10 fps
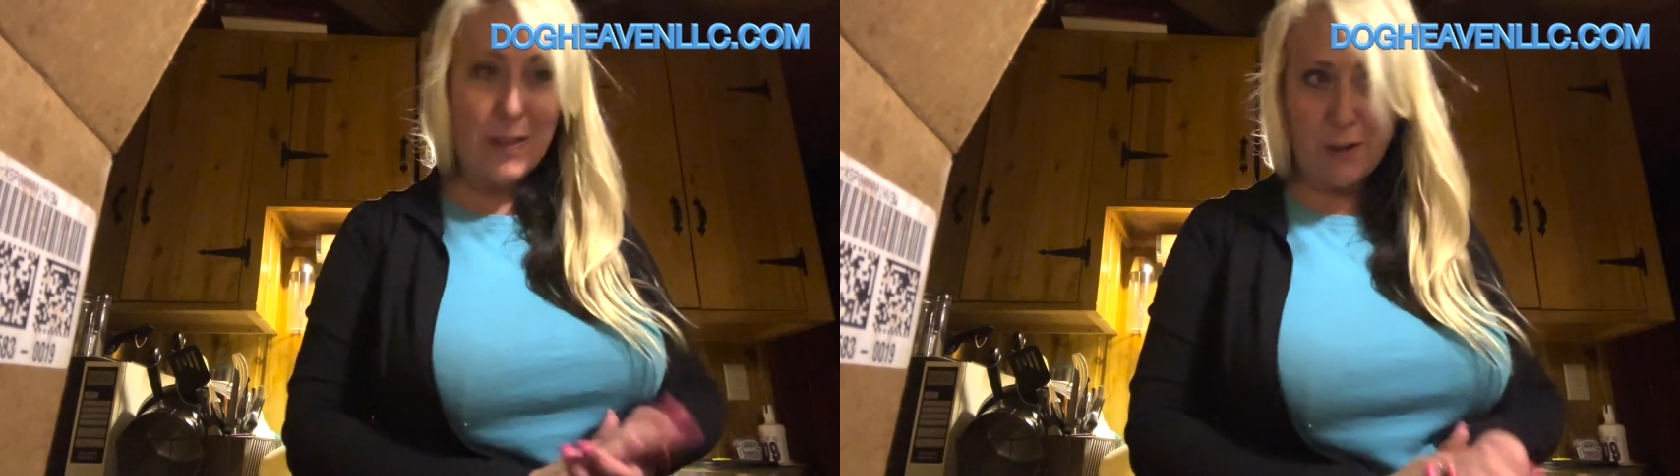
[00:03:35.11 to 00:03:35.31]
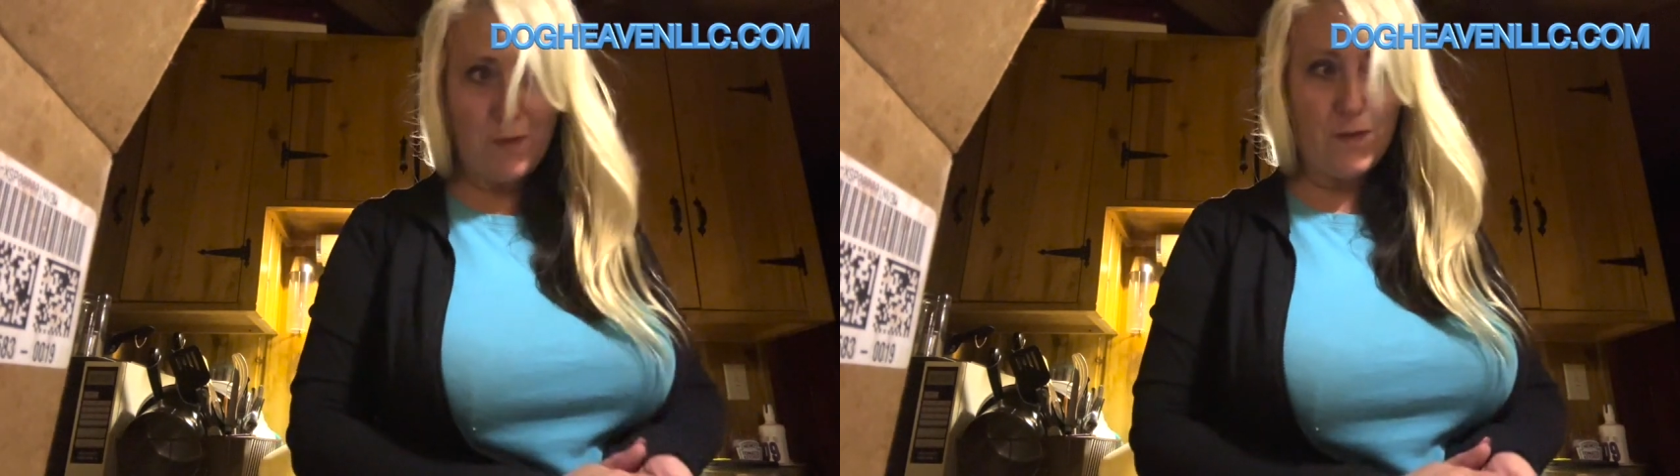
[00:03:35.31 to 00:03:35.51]

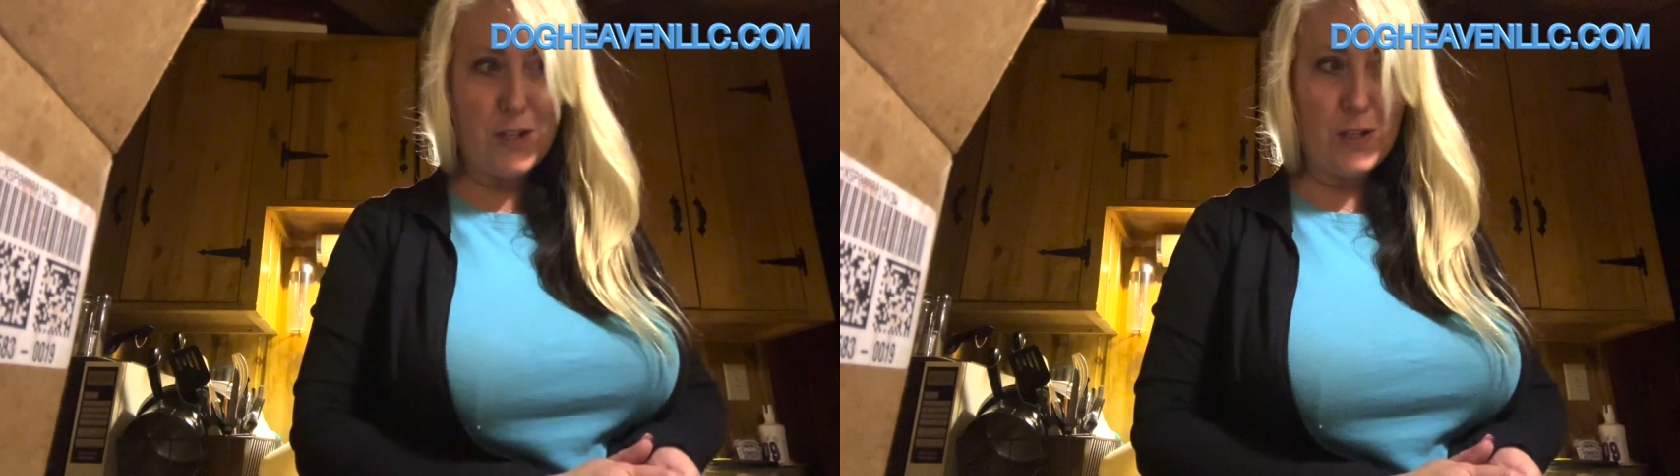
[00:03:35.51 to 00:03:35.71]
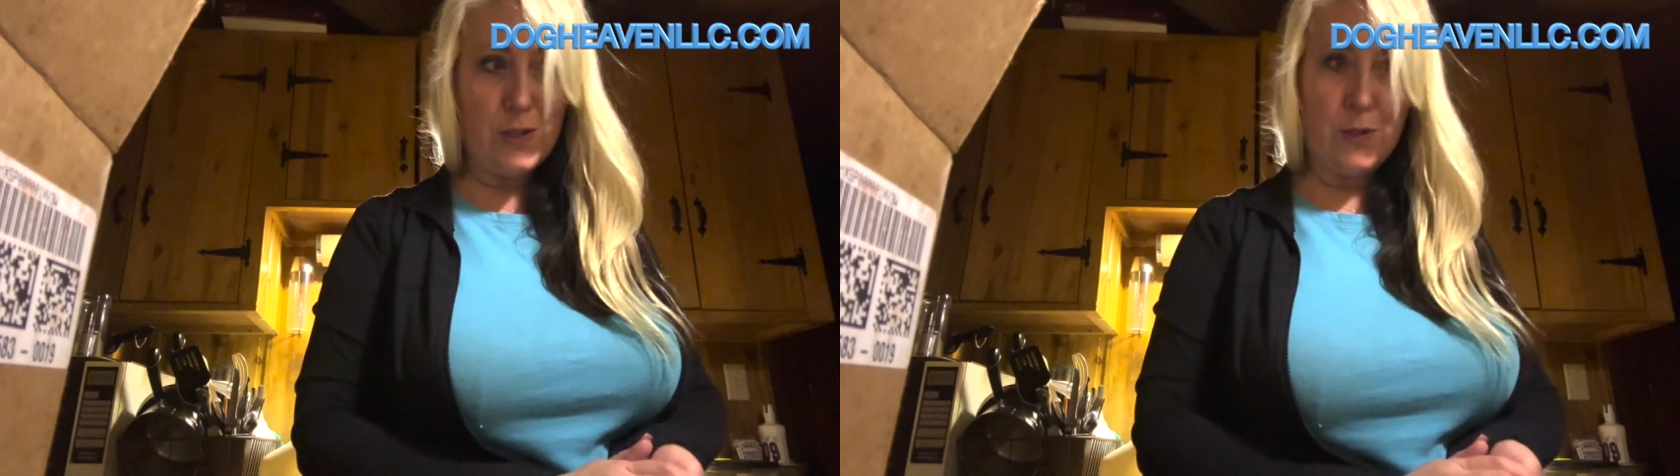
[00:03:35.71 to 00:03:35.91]
their
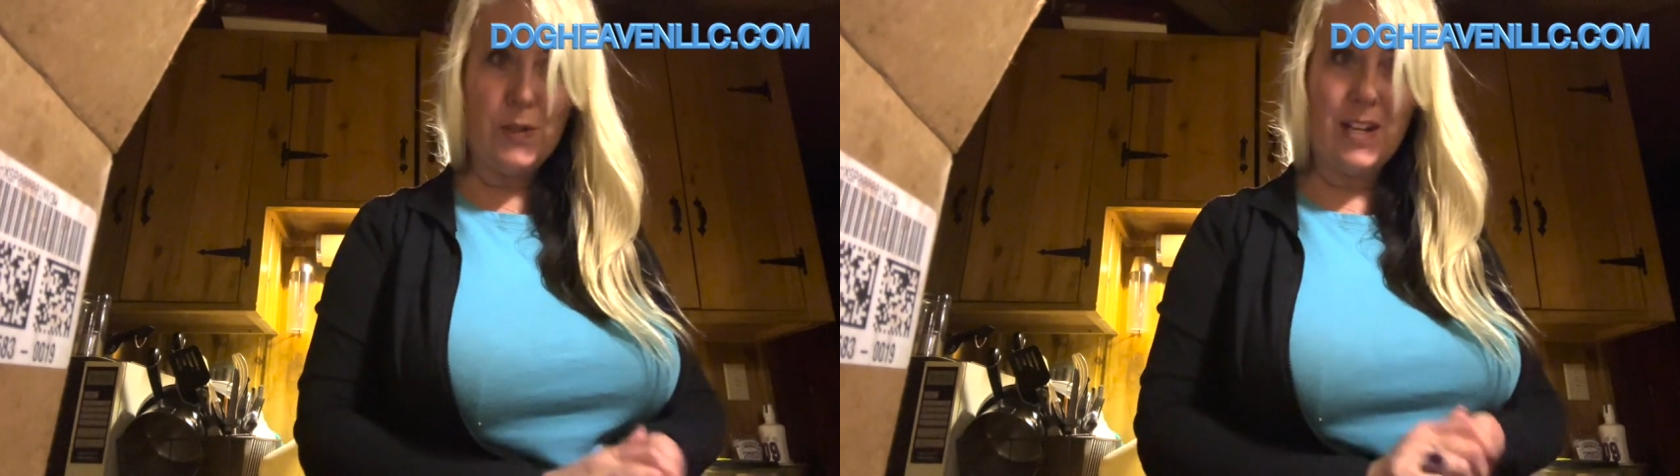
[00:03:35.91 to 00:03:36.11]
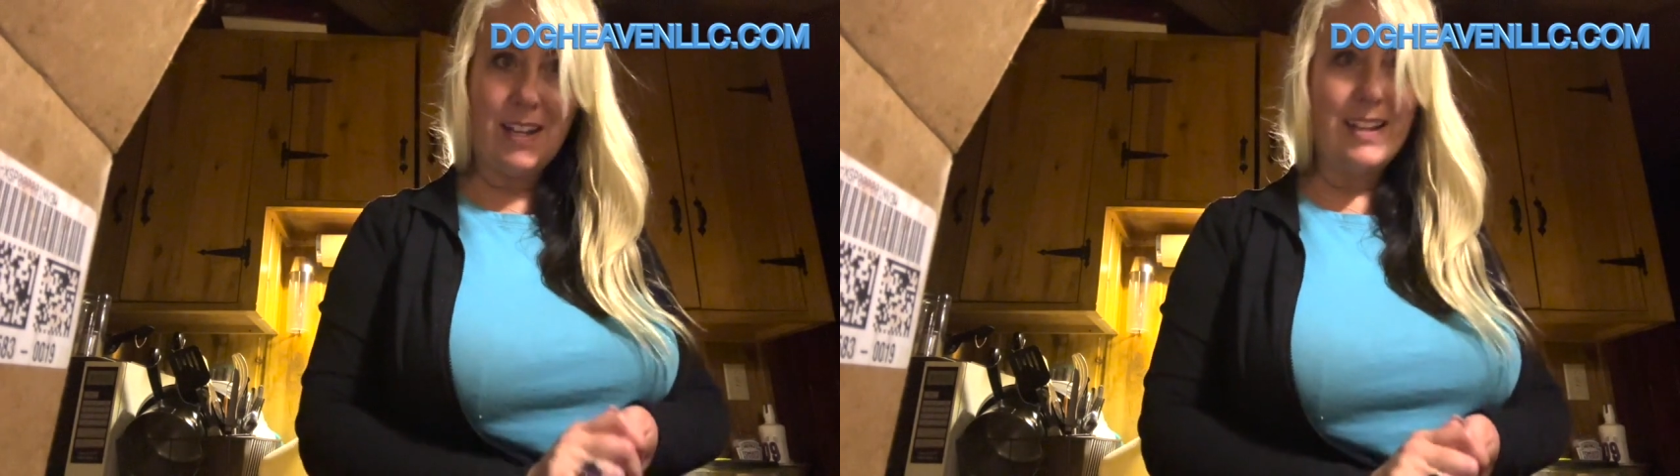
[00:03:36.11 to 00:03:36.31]

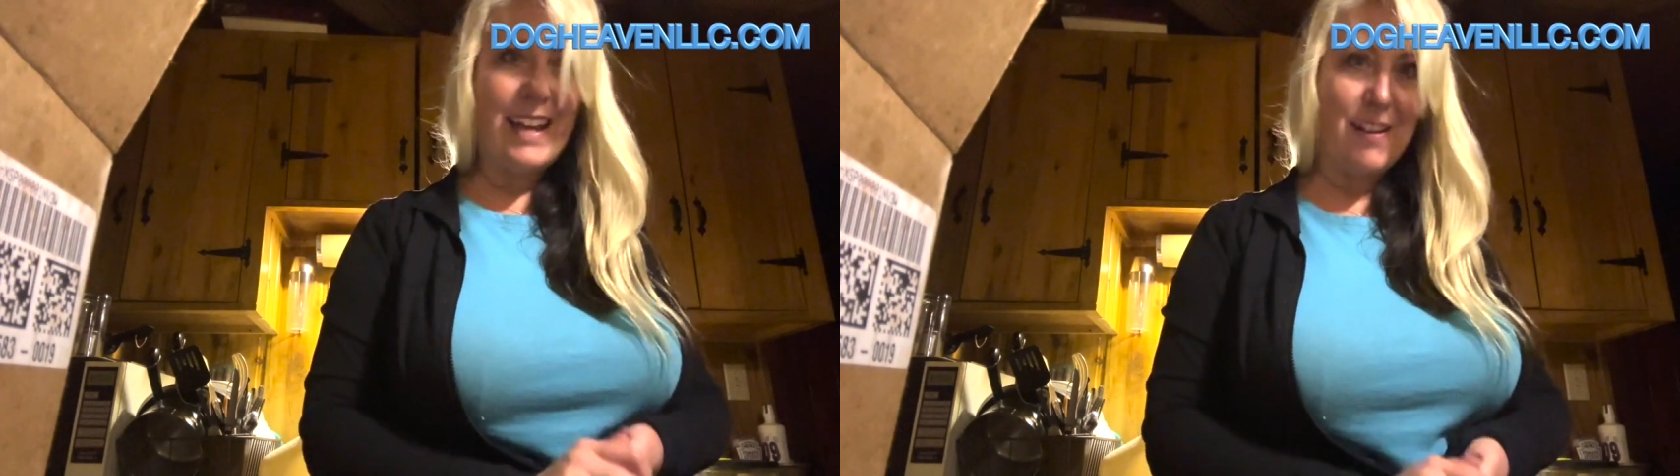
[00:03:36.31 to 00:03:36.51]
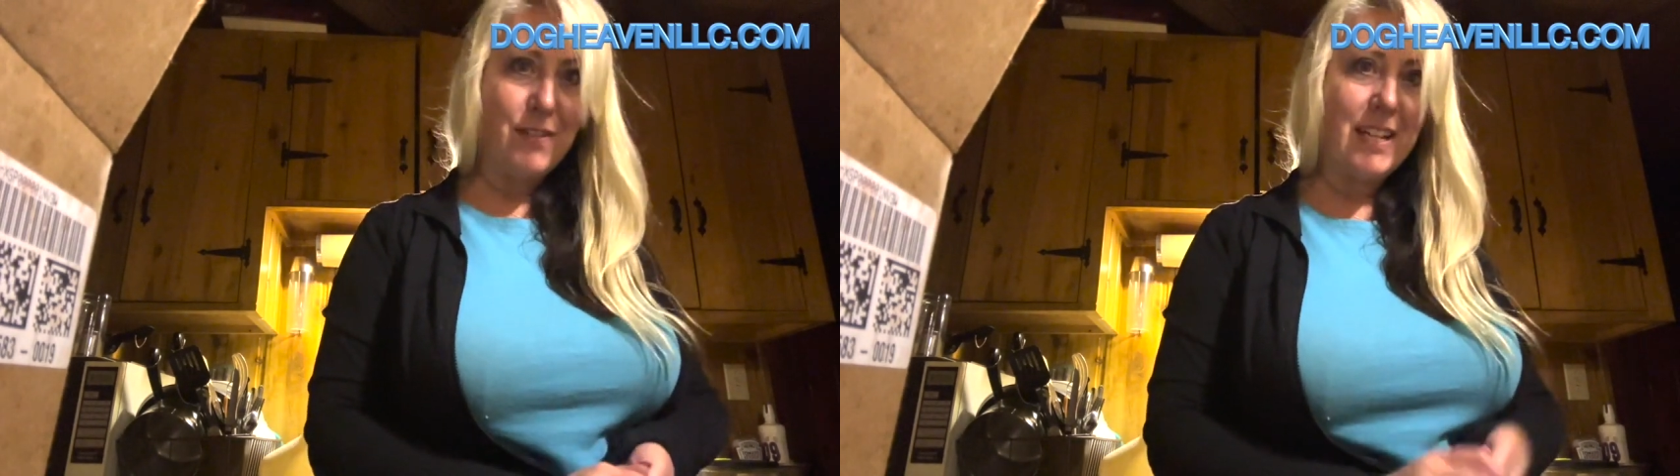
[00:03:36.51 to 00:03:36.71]
food
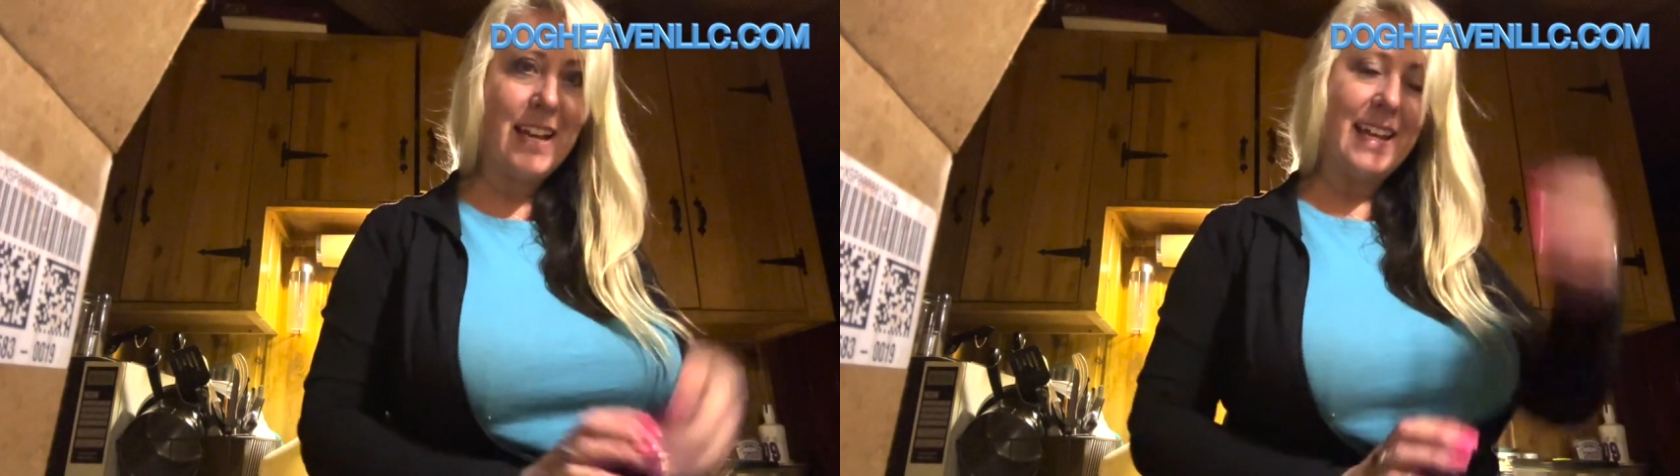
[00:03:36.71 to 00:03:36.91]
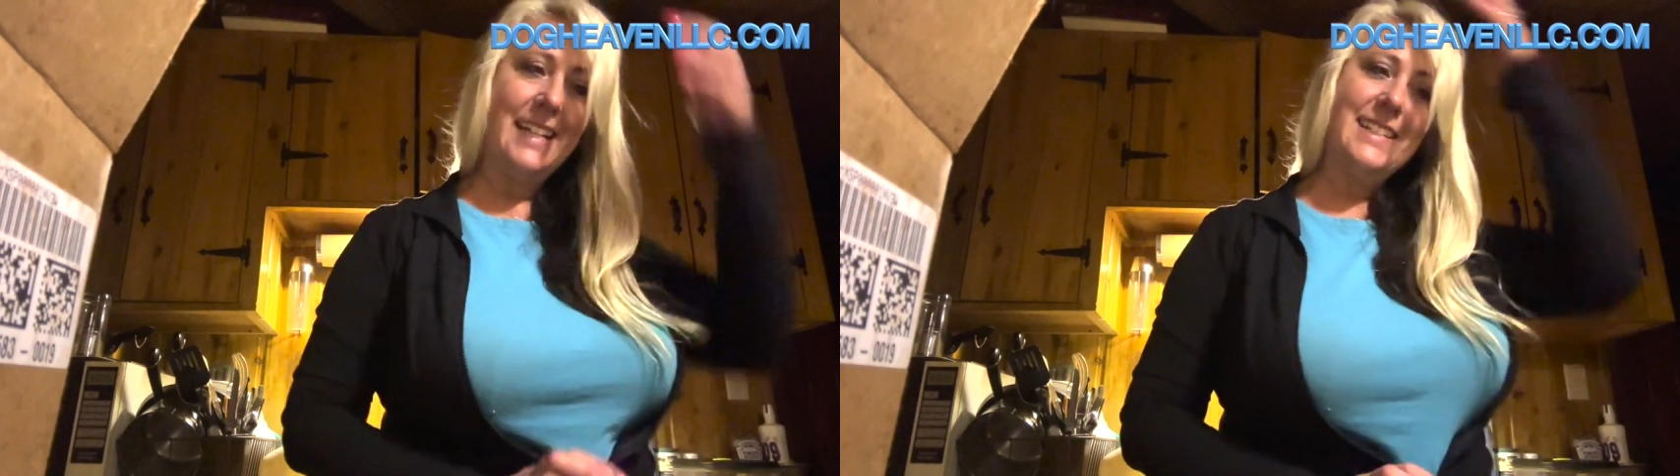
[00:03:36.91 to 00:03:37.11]
every
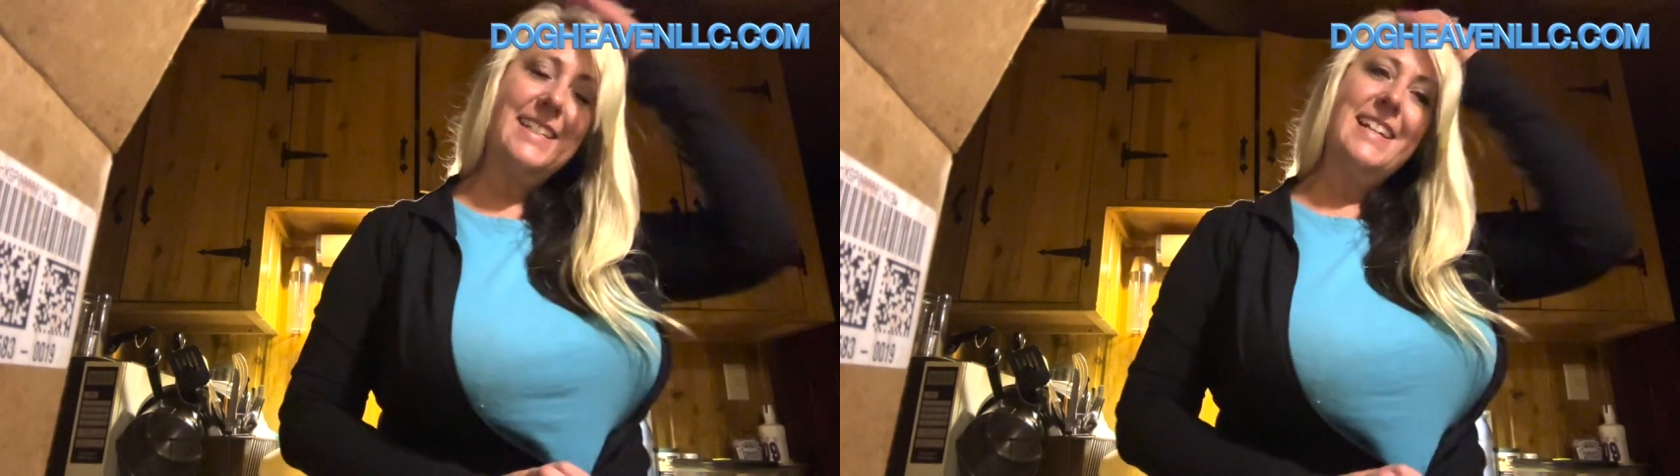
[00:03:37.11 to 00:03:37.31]
night,